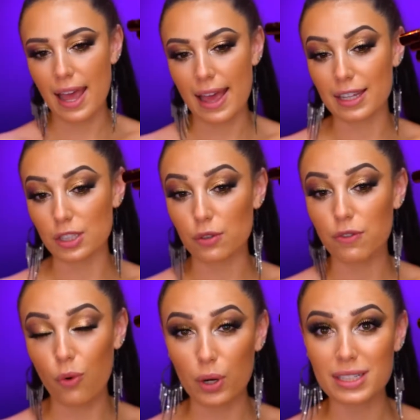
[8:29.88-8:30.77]
And there's
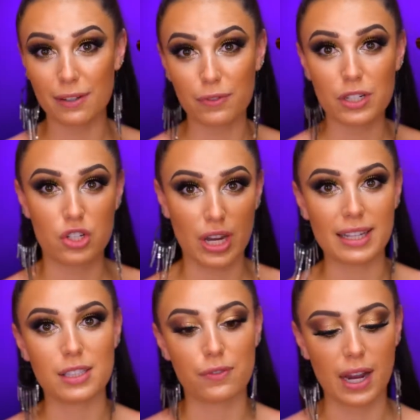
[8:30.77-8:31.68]
4 different
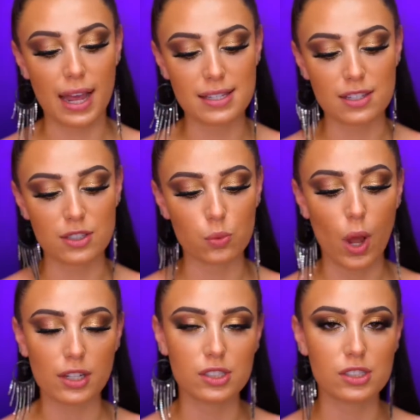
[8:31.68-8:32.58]
shades for us to
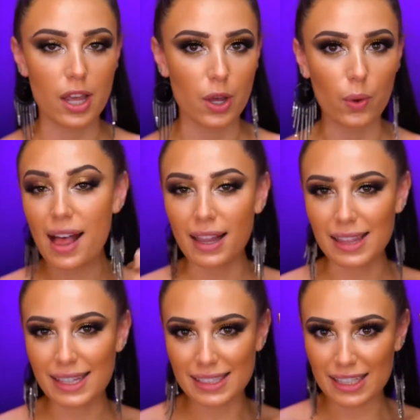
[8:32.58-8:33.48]
swatch, so
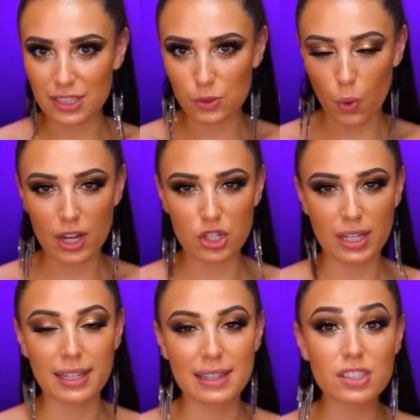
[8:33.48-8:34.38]
let's get to
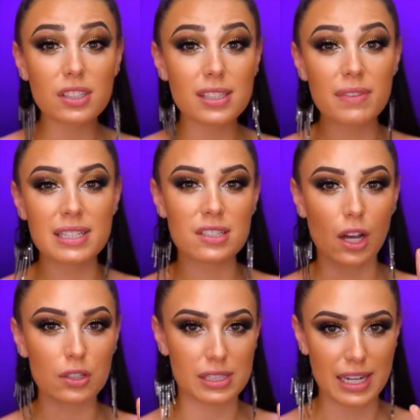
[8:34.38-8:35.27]
swatching. These are
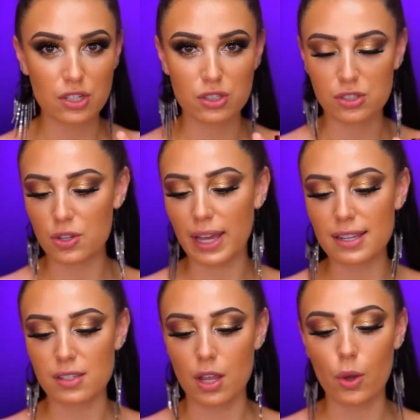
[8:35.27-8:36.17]
$17 each, just so you
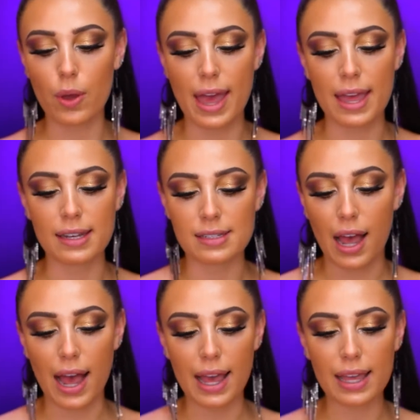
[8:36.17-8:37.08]
guys know, and
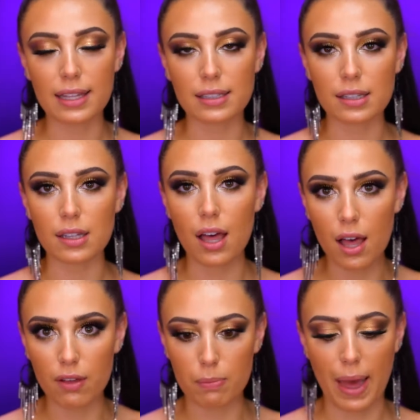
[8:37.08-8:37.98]
I
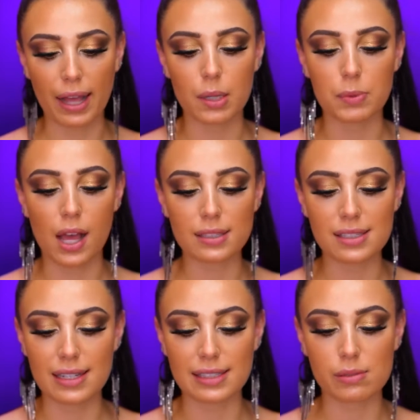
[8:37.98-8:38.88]
love MAC lip
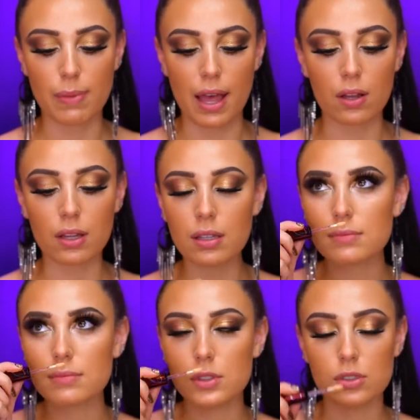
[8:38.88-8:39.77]
glosses. They smell
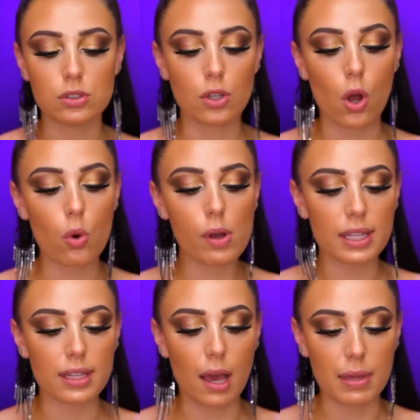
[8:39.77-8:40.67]
so
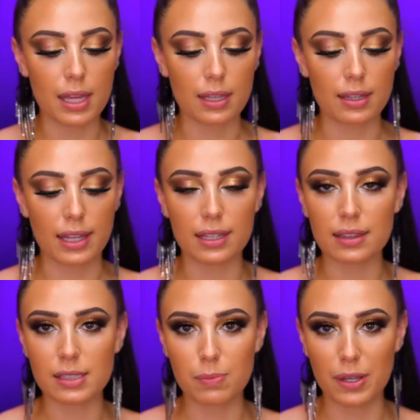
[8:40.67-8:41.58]
yummy. Like,
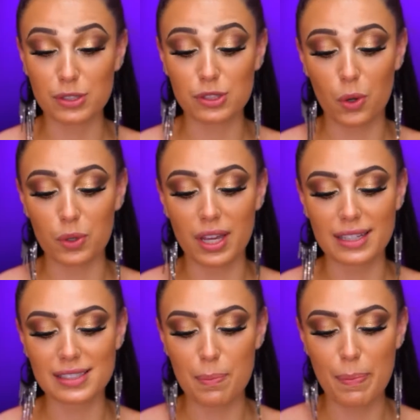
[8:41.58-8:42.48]
they smell so good.
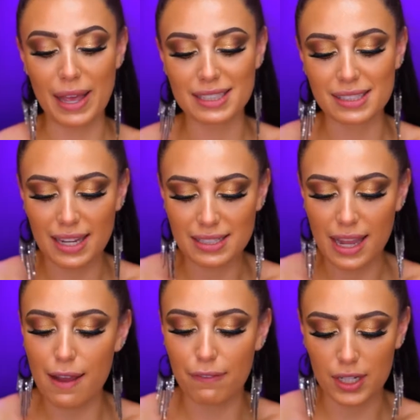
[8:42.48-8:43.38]
It's the best scent
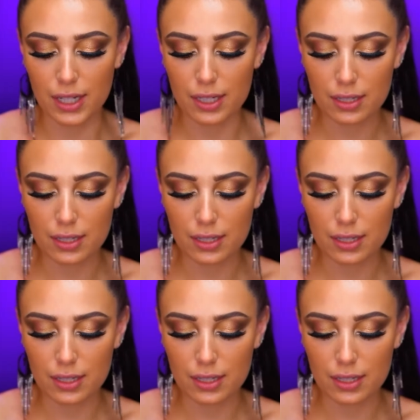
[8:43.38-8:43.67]
ever.